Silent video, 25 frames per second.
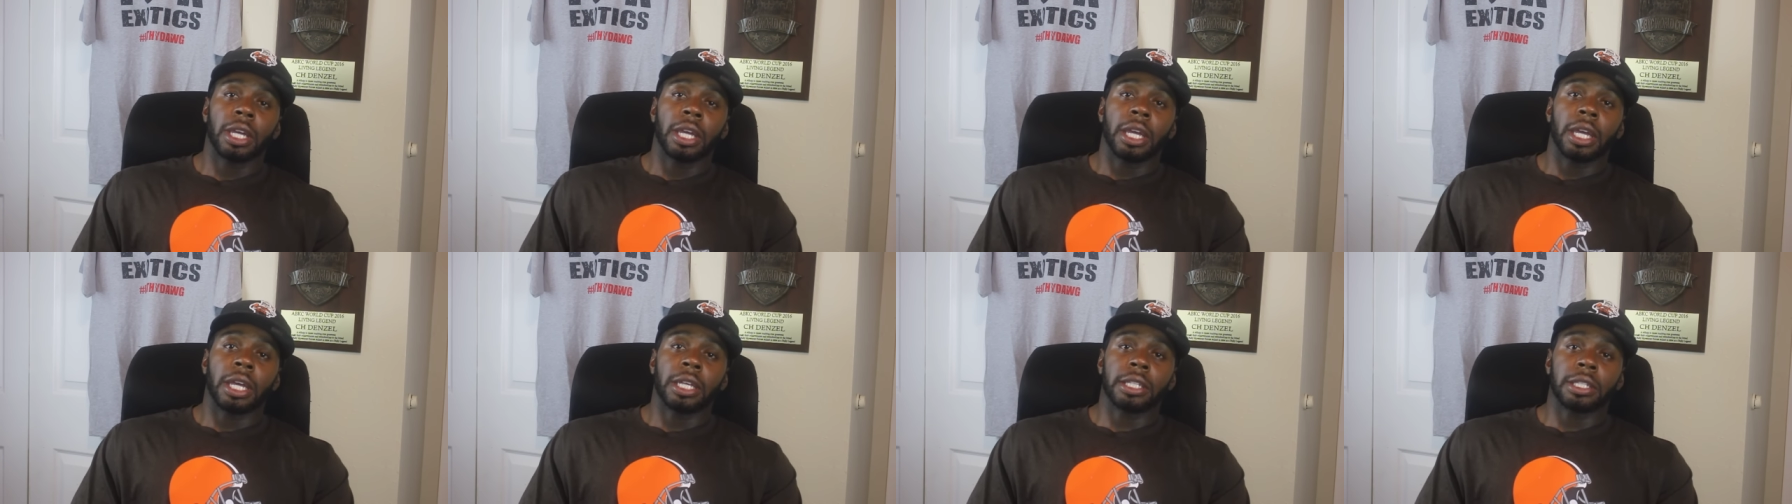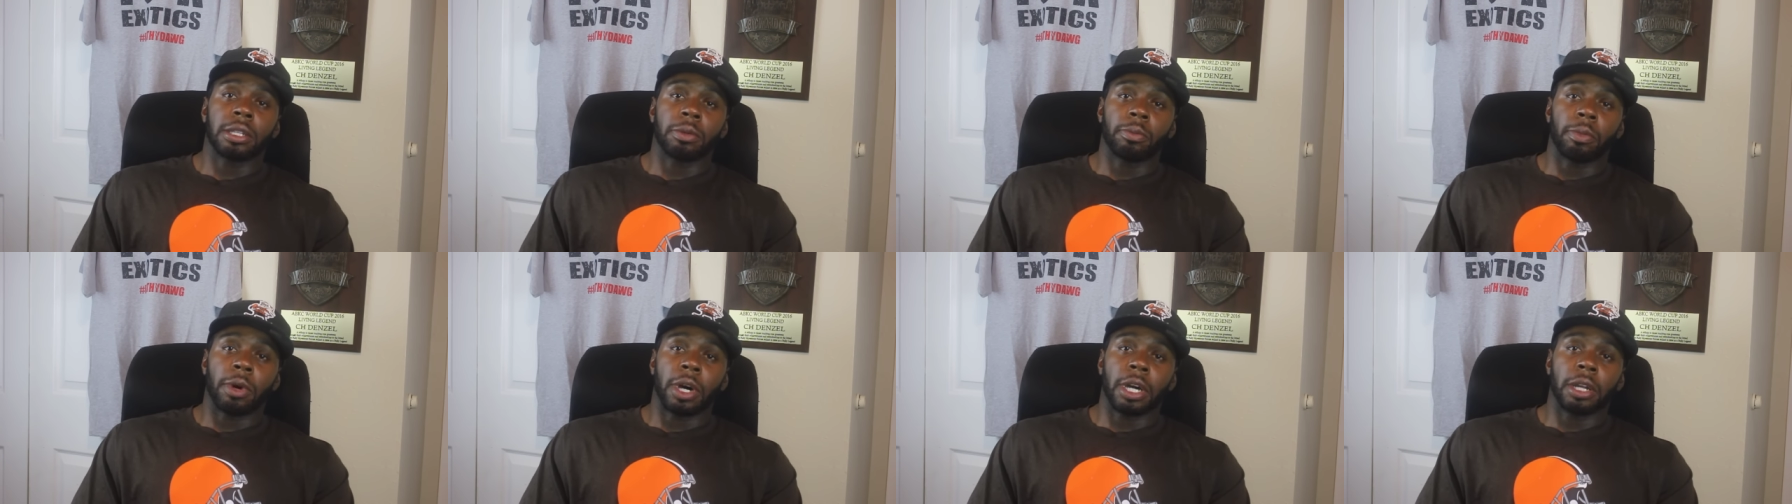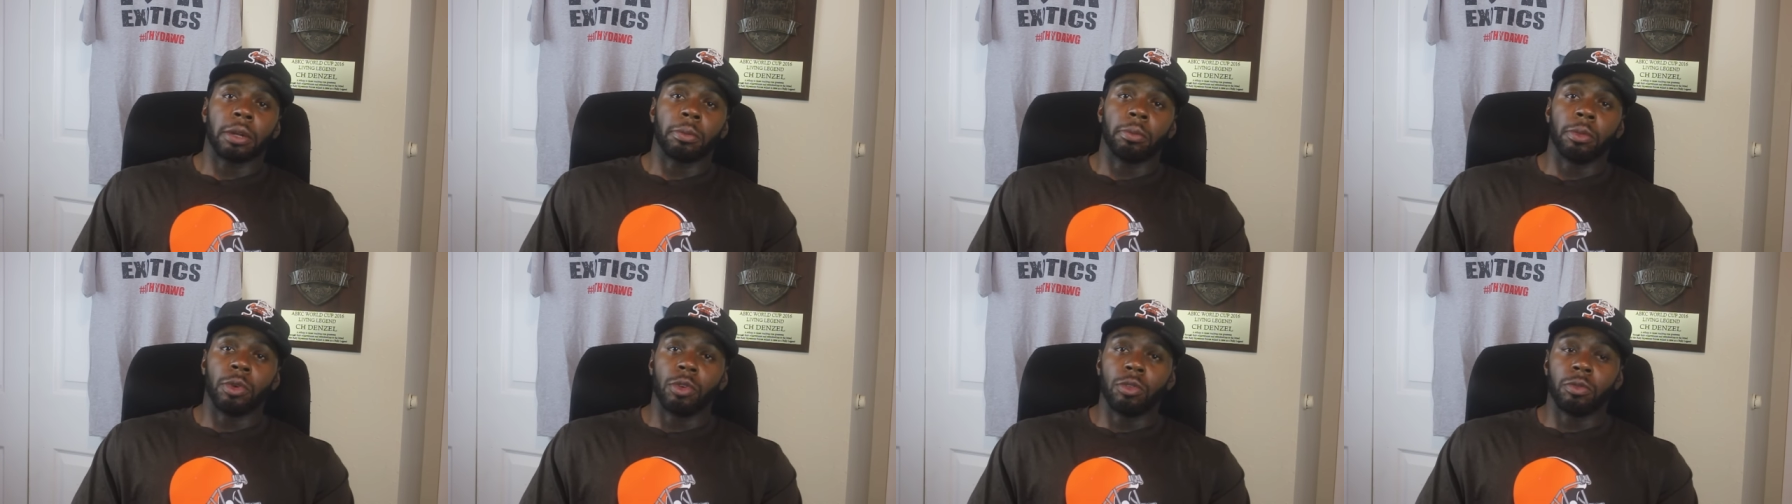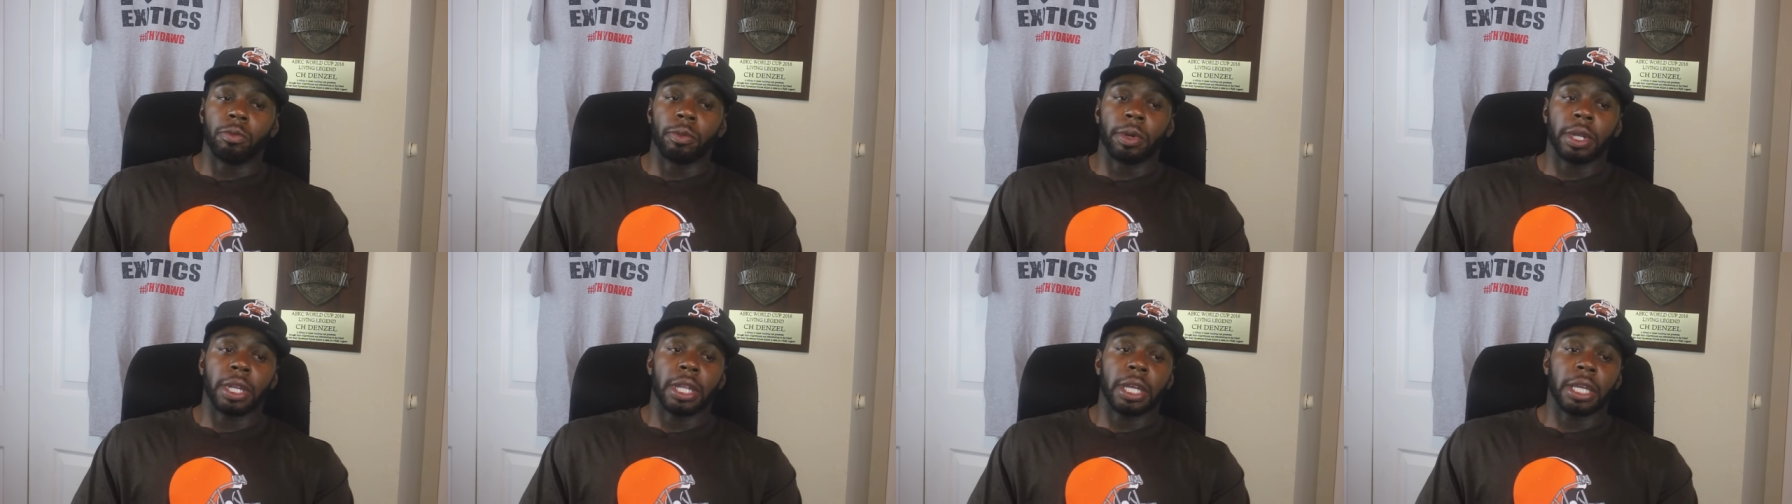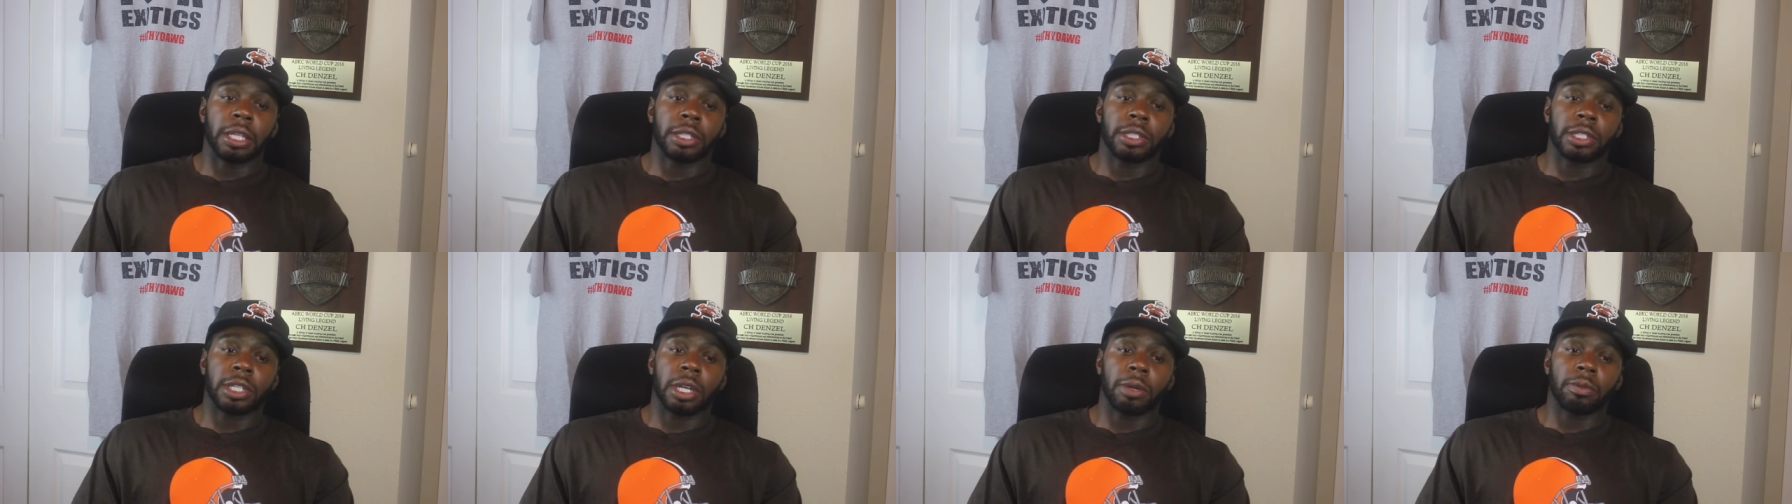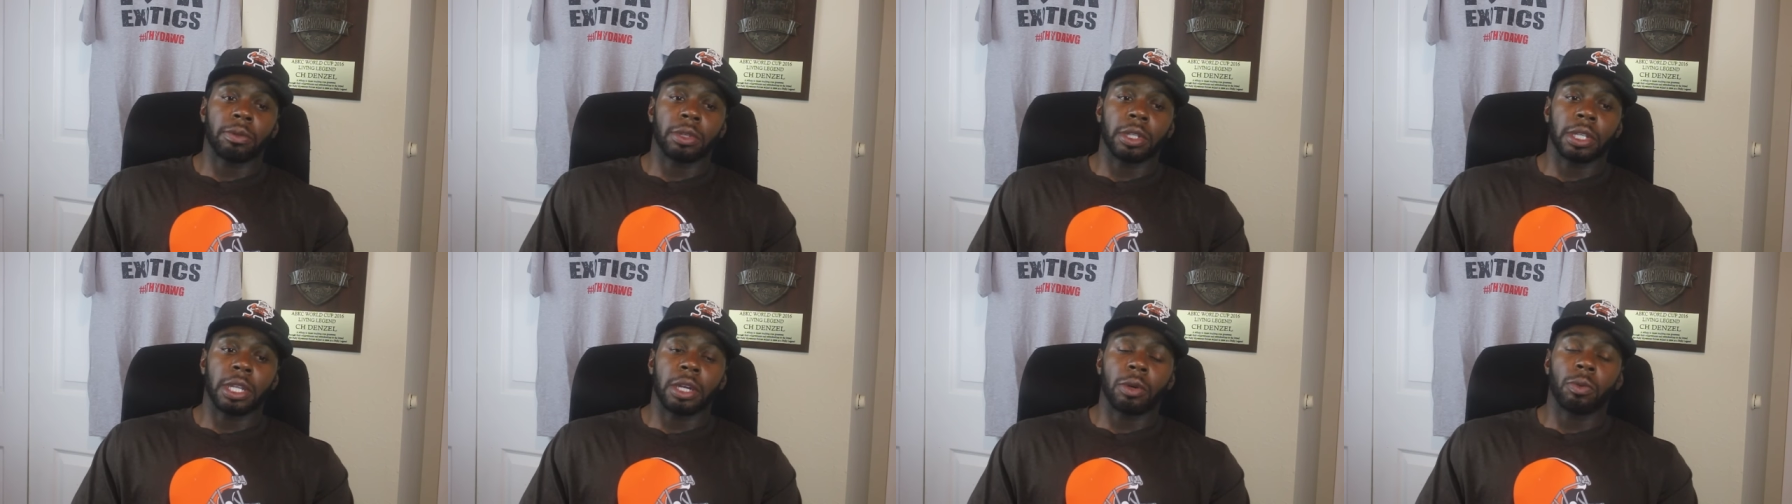it's about a movement and
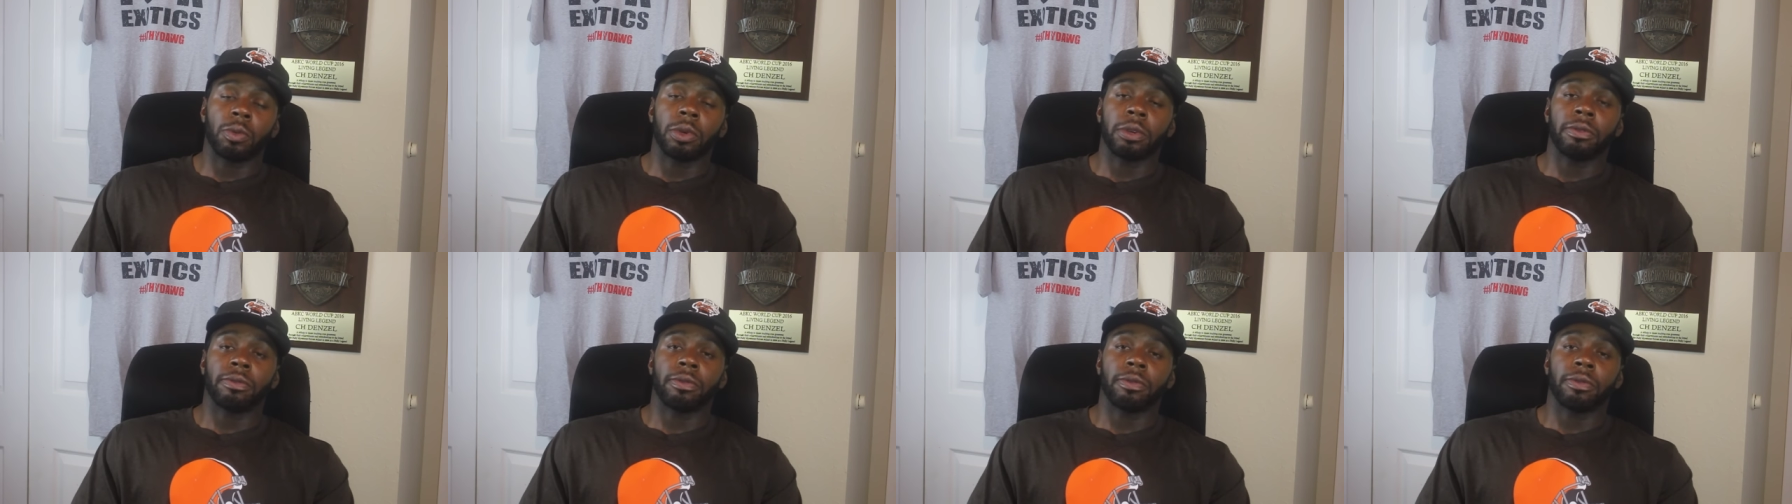something that we